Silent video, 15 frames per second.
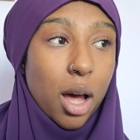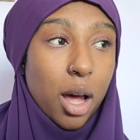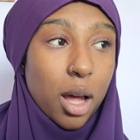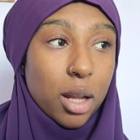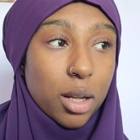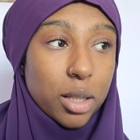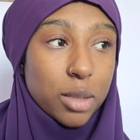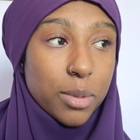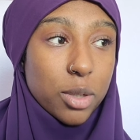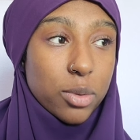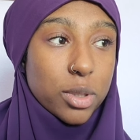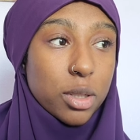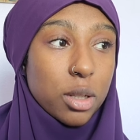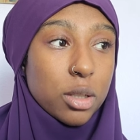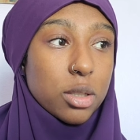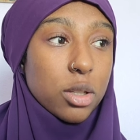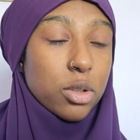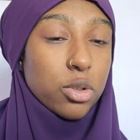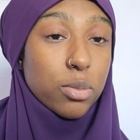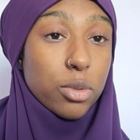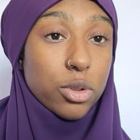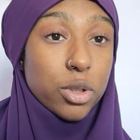Allah subhanahu wa ta'ala is
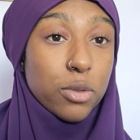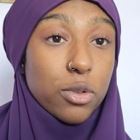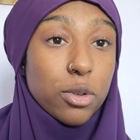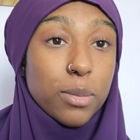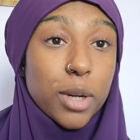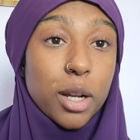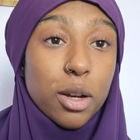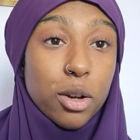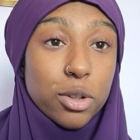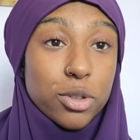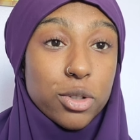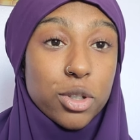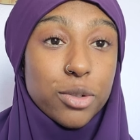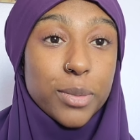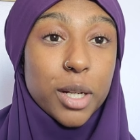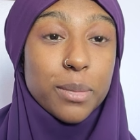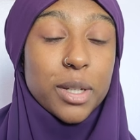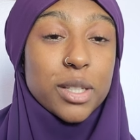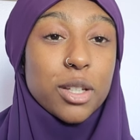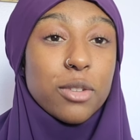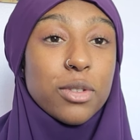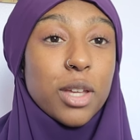also merciful, but I also need to remind
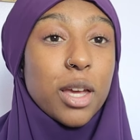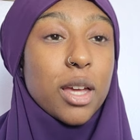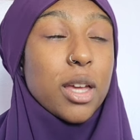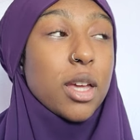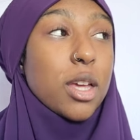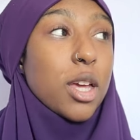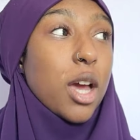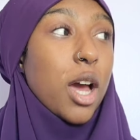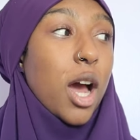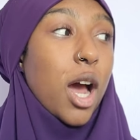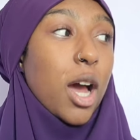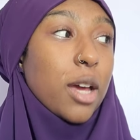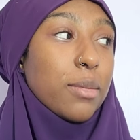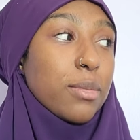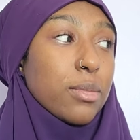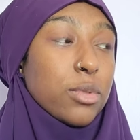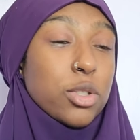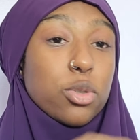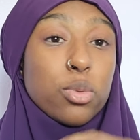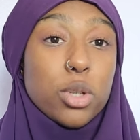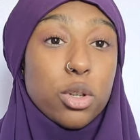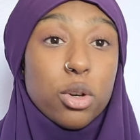myself that I'm
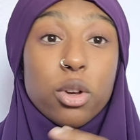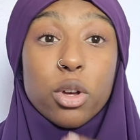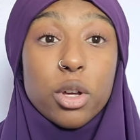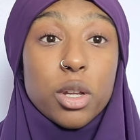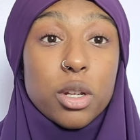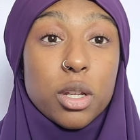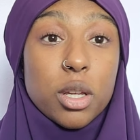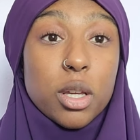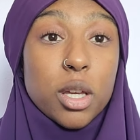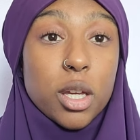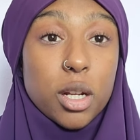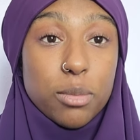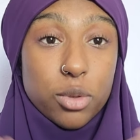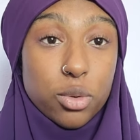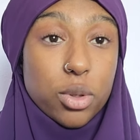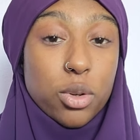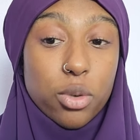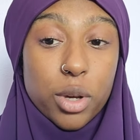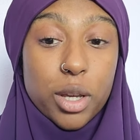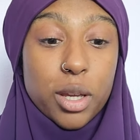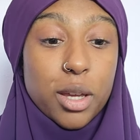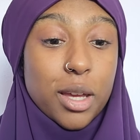doing good and I'm doing
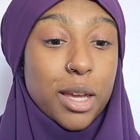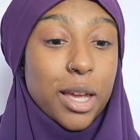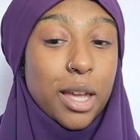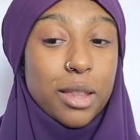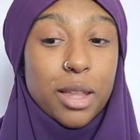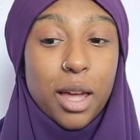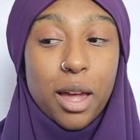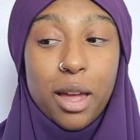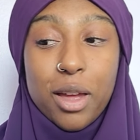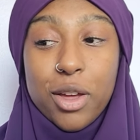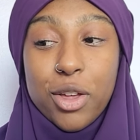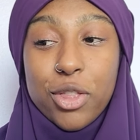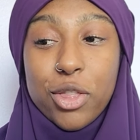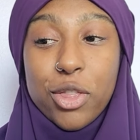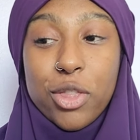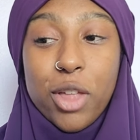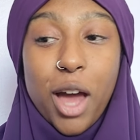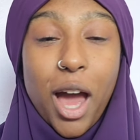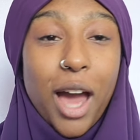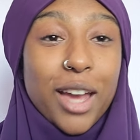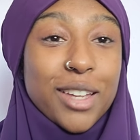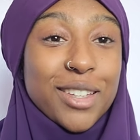great, and that
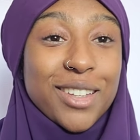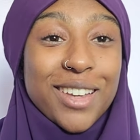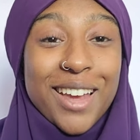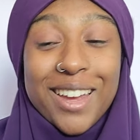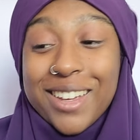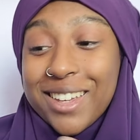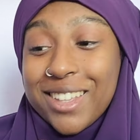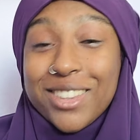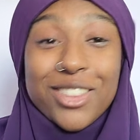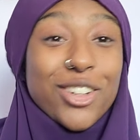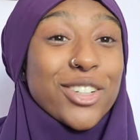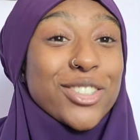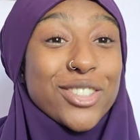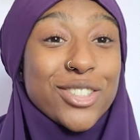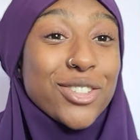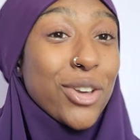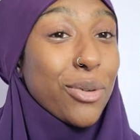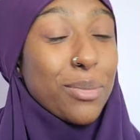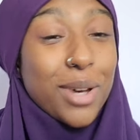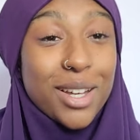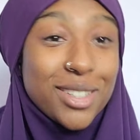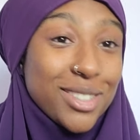I can learn so
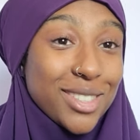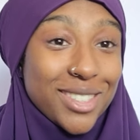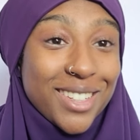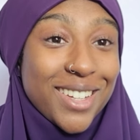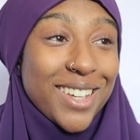much,